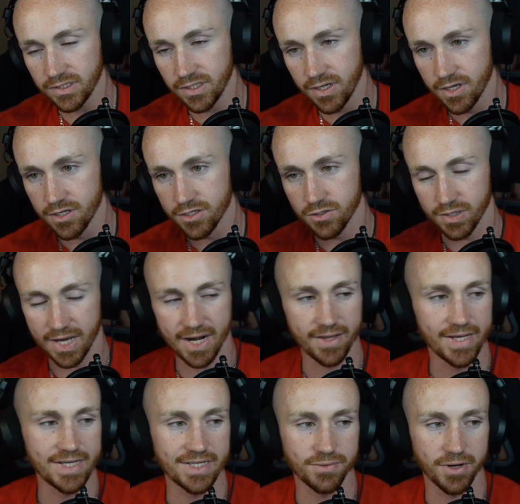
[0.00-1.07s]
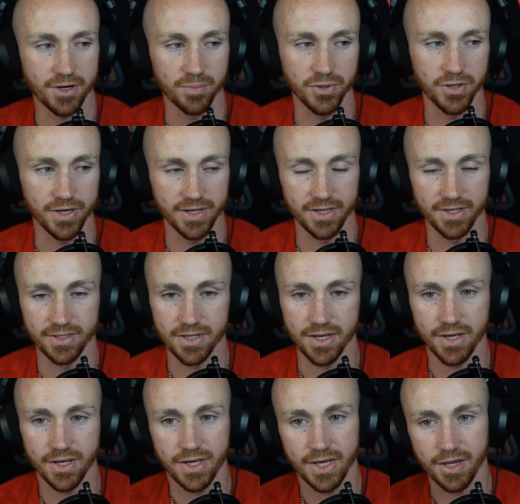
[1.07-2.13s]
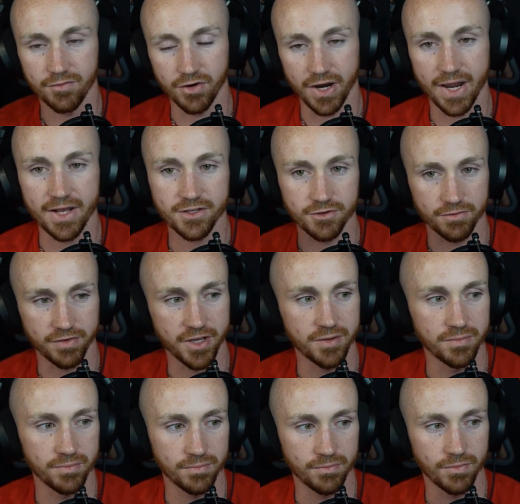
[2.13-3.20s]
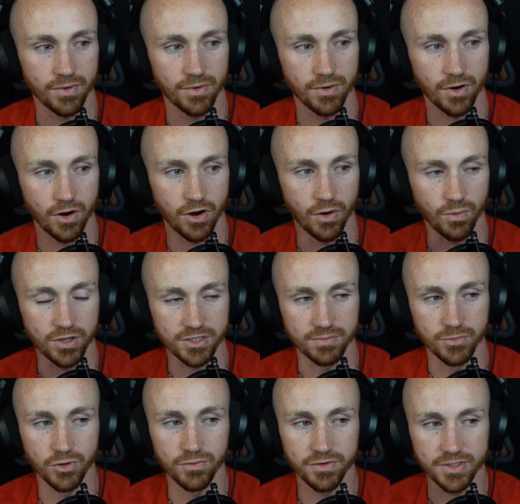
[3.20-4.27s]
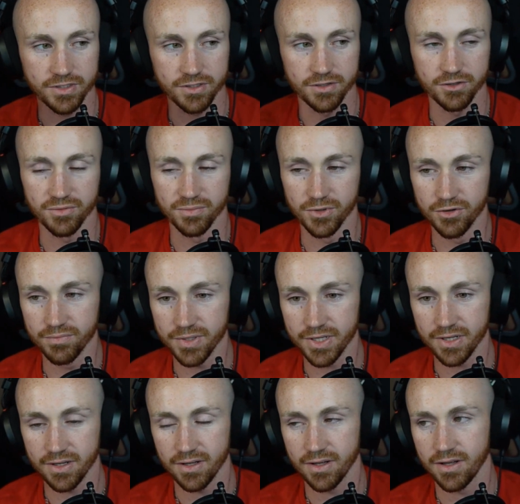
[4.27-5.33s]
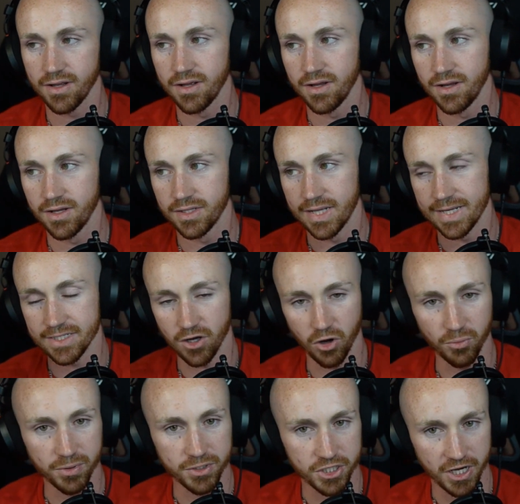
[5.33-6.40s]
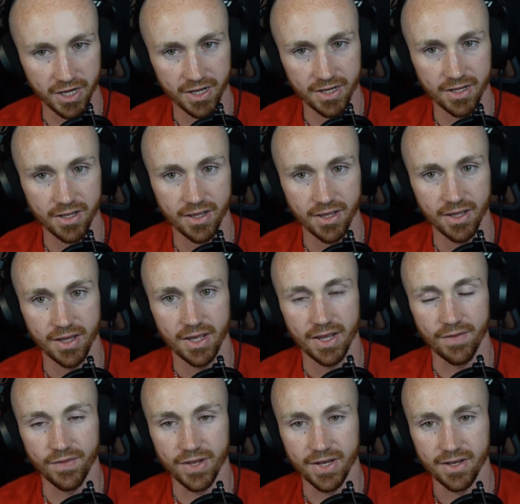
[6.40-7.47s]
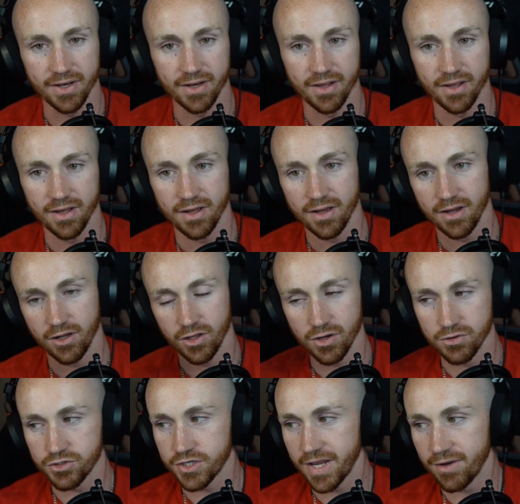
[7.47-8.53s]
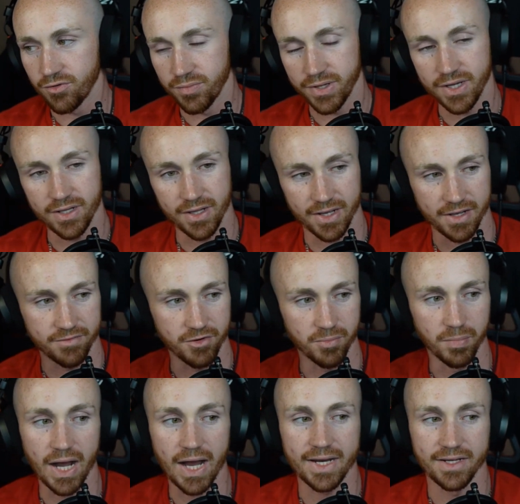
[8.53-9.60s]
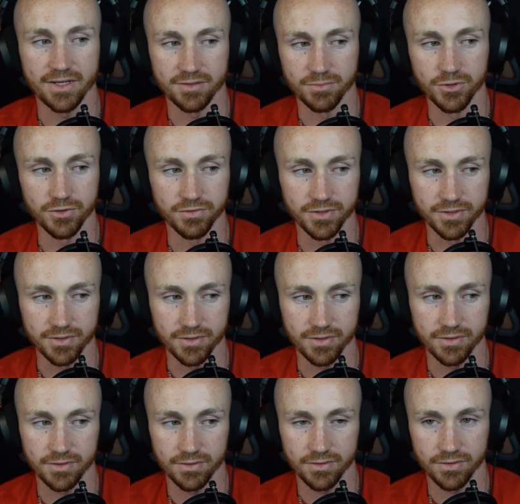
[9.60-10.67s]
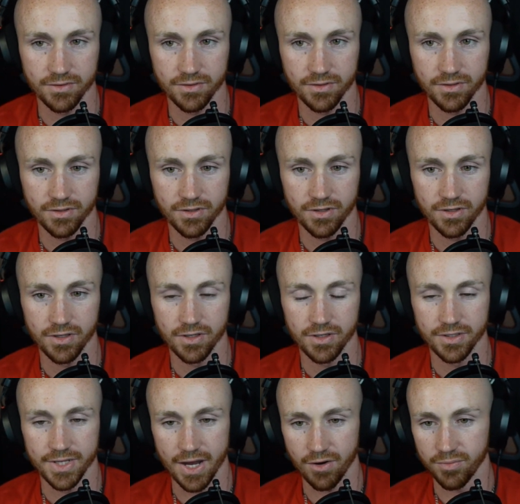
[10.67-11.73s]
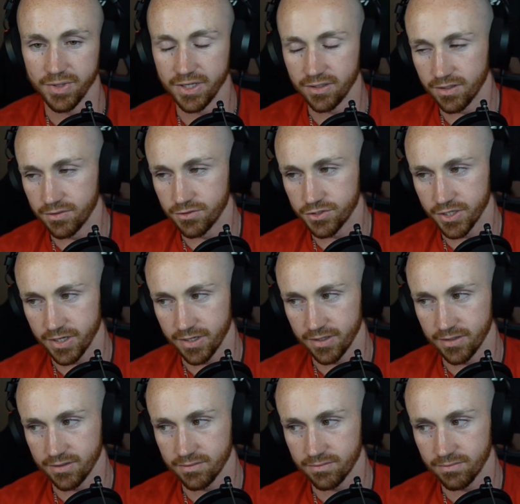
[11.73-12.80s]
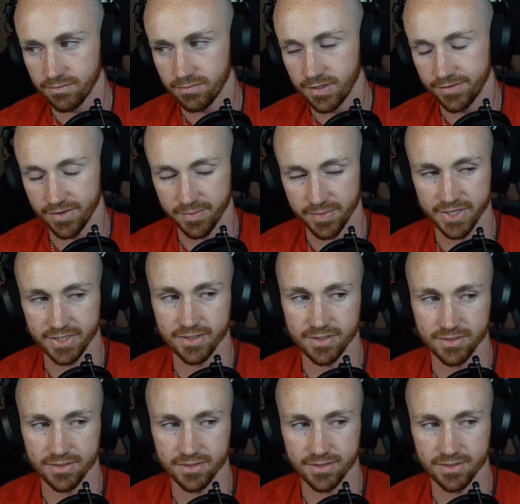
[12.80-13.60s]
So kind of the easiest way to put it is if your hands or feet are what's moving to do the movement, that's open chain. And then closed chain will be like if your body is moving, that would be closed chain, if that makes sense.